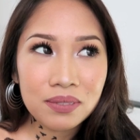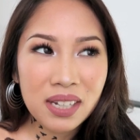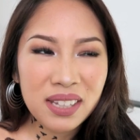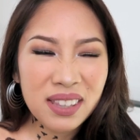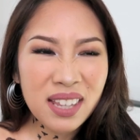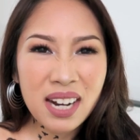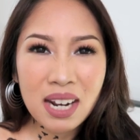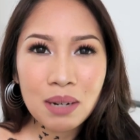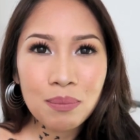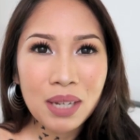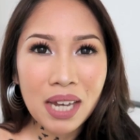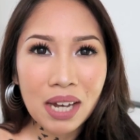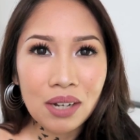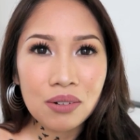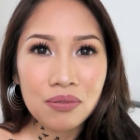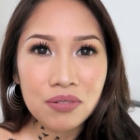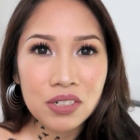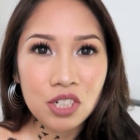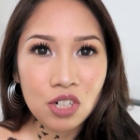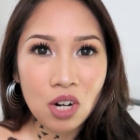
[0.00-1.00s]
And then I'd be out
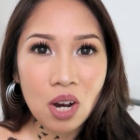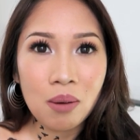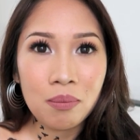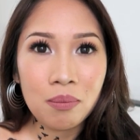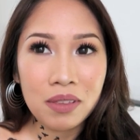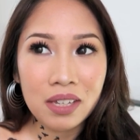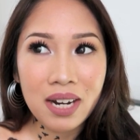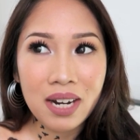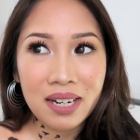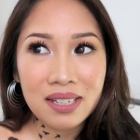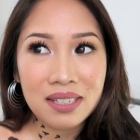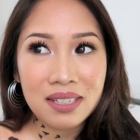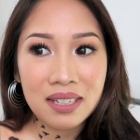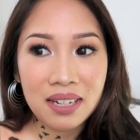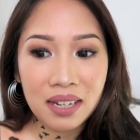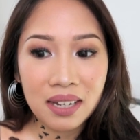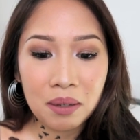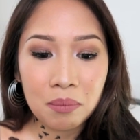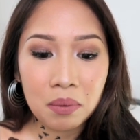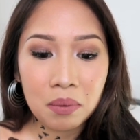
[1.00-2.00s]
of a job the next
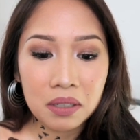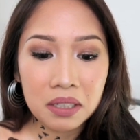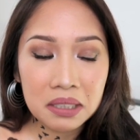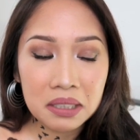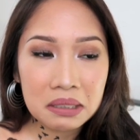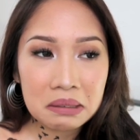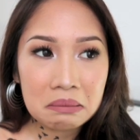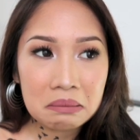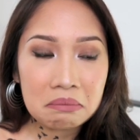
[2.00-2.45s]
day, but